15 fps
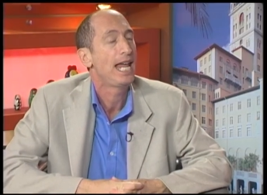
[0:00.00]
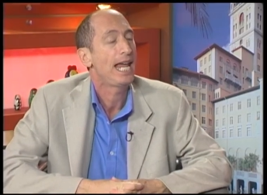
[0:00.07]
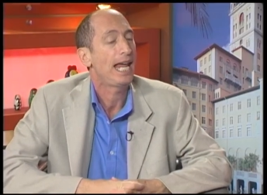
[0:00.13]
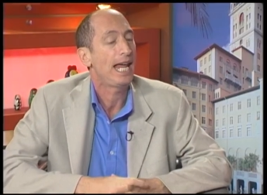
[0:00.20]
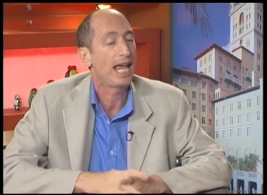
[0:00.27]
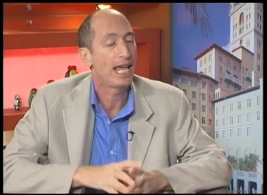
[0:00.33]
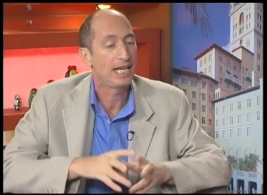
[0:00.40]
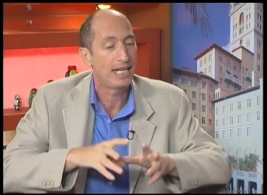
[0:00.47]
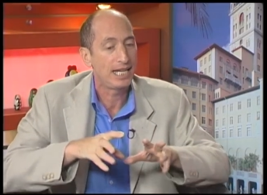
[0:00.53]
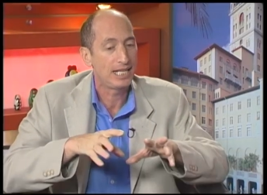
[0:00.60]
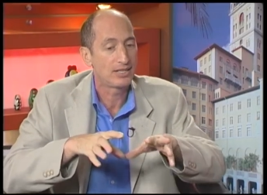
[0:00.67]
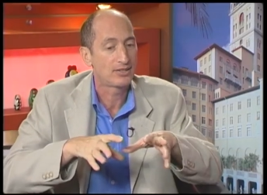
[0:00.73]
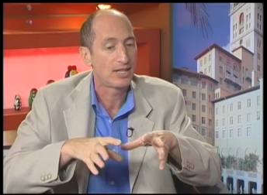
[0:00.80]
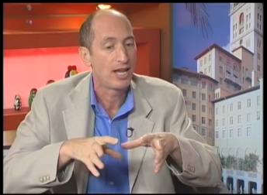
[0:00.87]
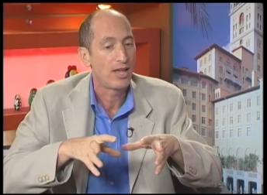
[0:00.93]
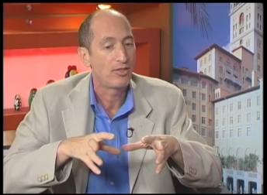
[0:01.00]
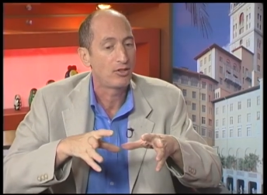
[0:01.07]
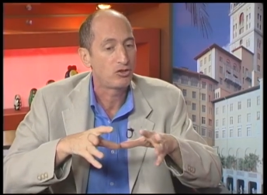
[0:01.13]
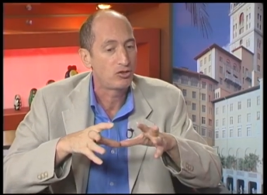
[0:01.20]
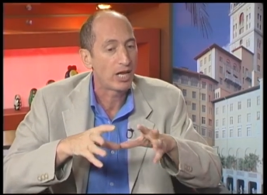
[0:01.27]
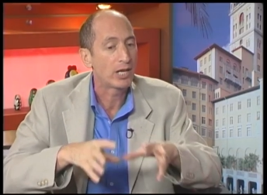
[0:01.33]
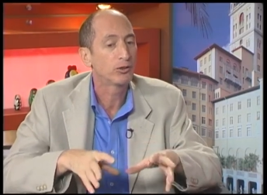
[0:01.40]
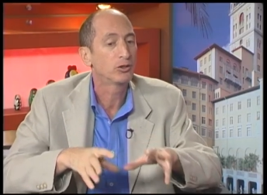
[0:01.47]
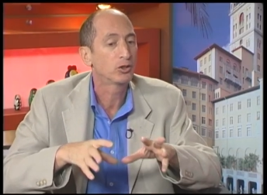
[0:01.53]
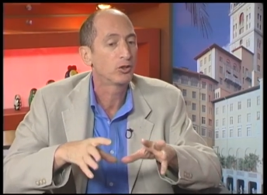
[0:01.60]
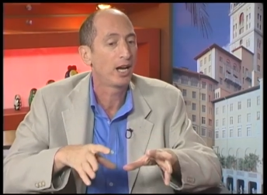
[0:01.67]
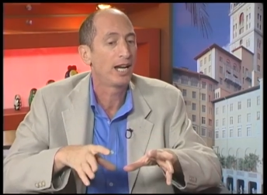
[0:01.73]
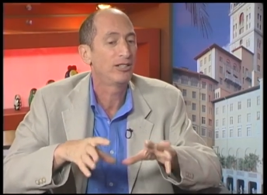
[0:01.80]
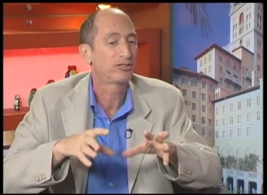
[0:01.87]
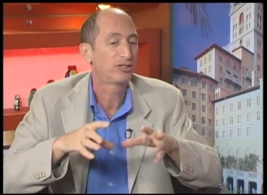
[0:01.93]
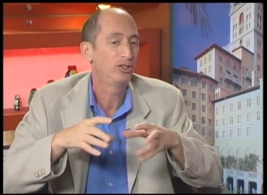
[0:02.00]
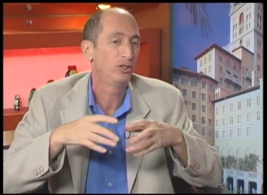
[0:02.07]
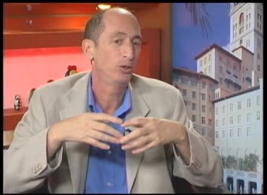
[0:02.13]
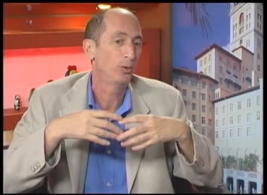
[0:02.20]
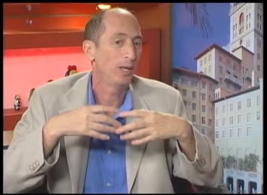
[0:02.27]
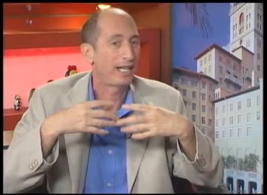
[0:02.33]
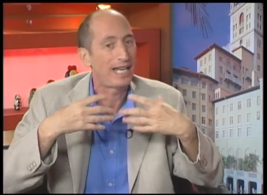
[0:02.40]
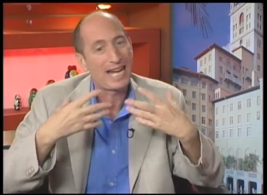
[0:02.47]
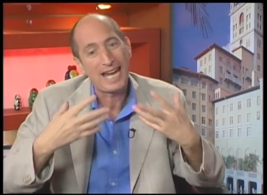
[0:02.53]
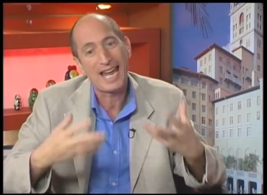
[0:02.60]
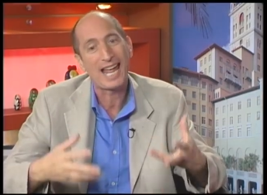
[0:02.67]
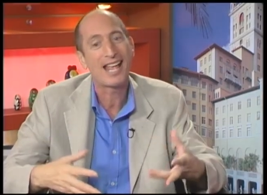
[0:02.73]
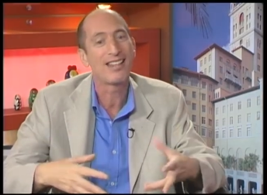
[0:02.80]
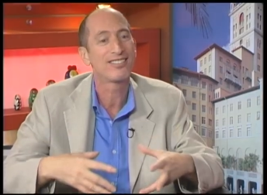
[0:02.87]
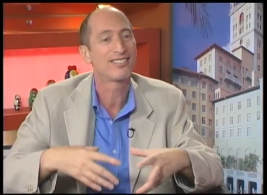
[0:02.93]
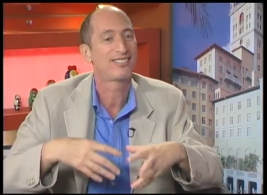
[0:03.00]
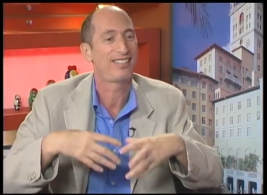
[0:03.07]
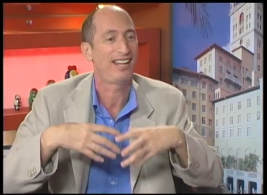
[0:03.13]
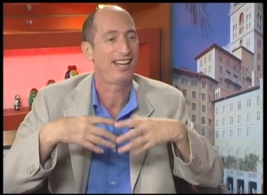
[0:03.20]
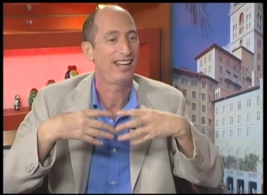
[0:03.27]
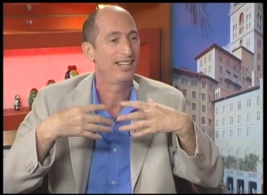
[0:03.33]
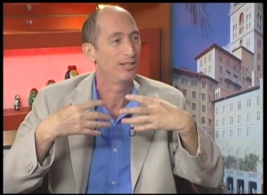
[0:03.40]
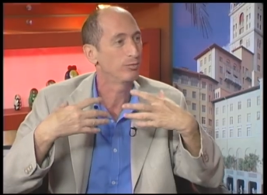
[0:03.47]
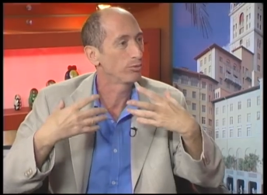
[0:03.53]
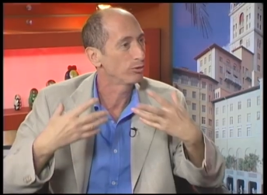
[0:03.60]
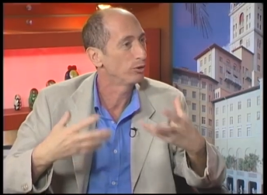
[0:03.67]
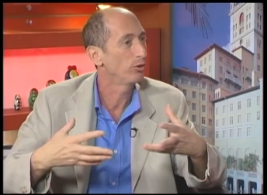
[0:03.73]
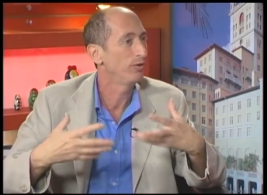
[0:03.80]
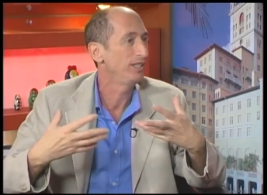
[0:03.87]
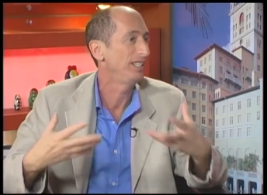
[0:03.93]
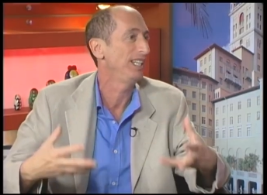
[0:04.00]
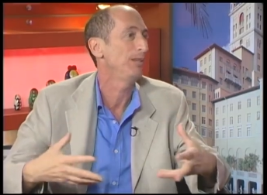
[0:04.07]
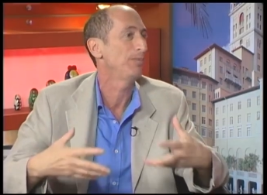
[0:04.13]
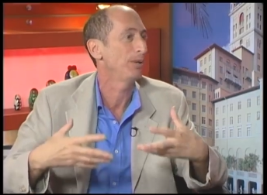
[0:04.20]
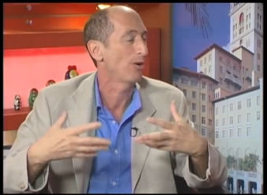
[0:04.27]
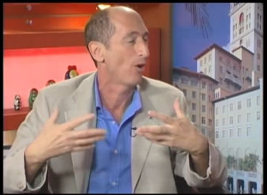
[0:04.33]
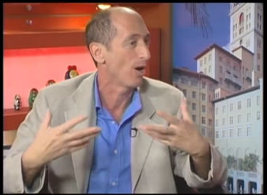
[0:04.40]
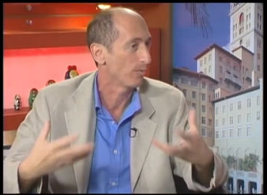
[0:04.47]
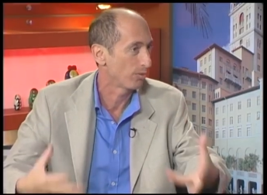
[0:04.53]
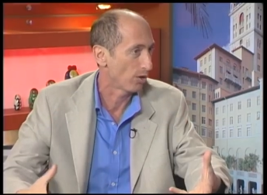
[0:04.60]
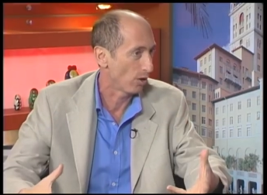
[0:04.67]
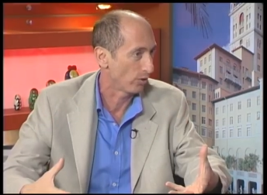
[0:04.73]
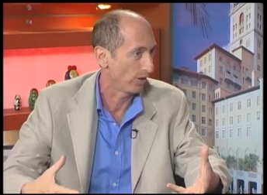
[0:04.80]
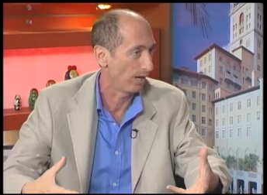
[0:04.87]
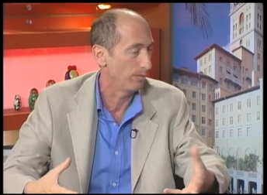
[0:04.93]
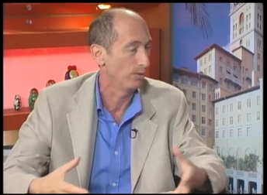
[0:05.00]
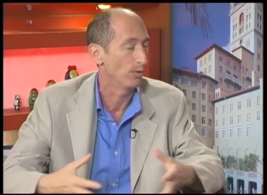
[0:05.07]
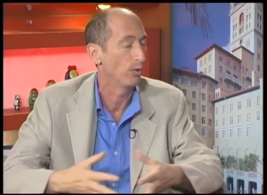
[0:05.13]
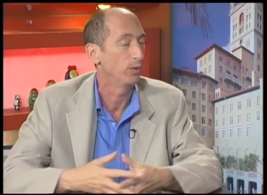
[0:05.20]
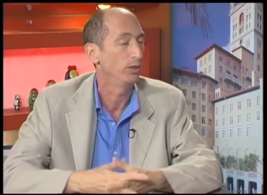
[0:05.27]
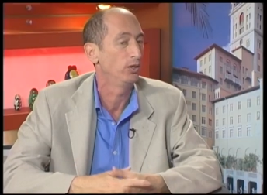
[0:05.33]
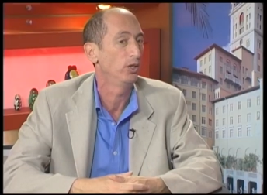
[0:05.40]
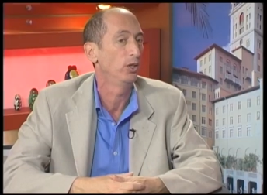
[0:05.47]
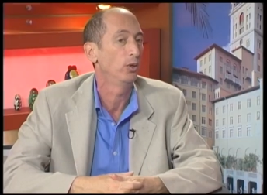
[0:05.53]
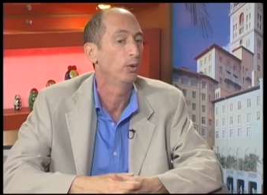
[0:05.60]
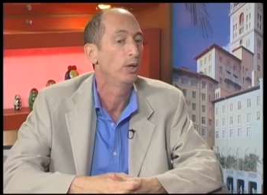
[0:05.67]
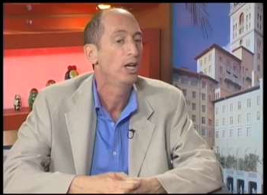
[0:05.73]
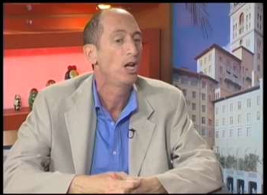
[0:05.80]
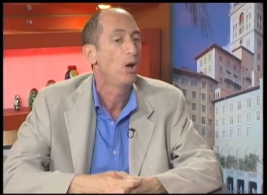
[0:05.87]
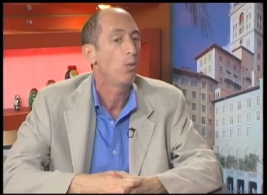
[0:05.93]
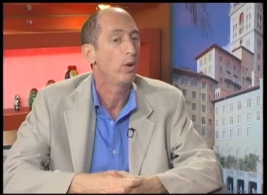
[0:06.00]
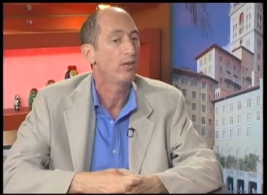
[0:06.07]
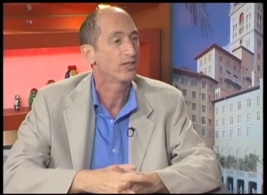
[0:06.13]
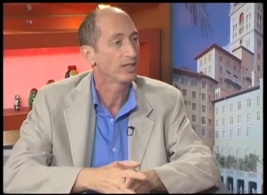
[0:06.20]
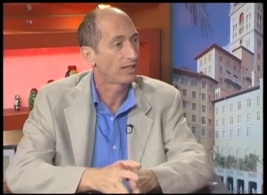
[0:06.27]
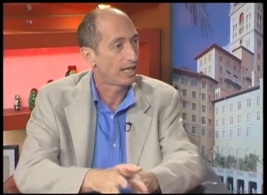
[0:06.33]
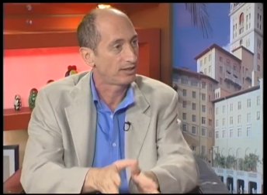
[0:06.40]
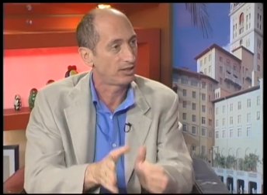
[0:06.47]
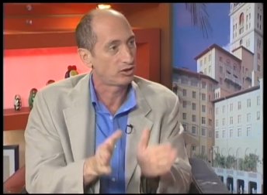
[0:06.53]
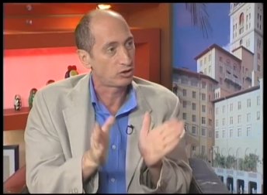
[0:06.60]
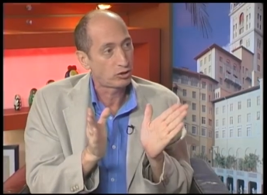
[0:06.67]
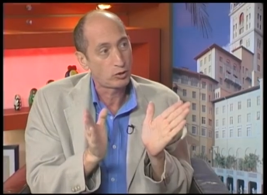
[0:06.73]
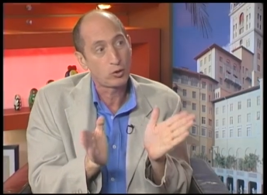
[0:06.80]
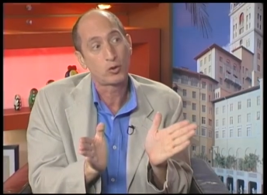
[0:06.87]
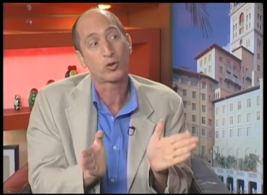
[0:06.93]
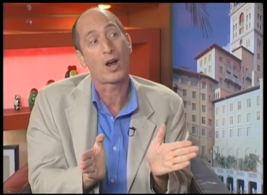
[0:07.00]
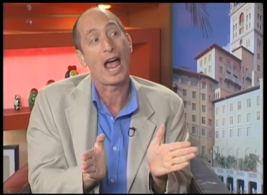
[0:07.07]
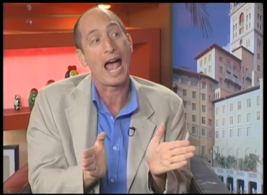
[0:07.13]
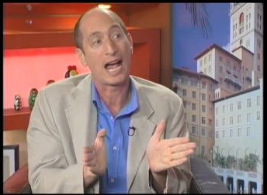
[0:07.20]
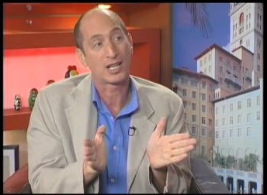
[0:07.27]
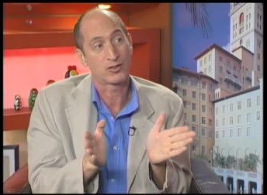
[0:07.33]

And it's the general grant is to enhance and improve and deepen our programming, what we do. We've selected two tracks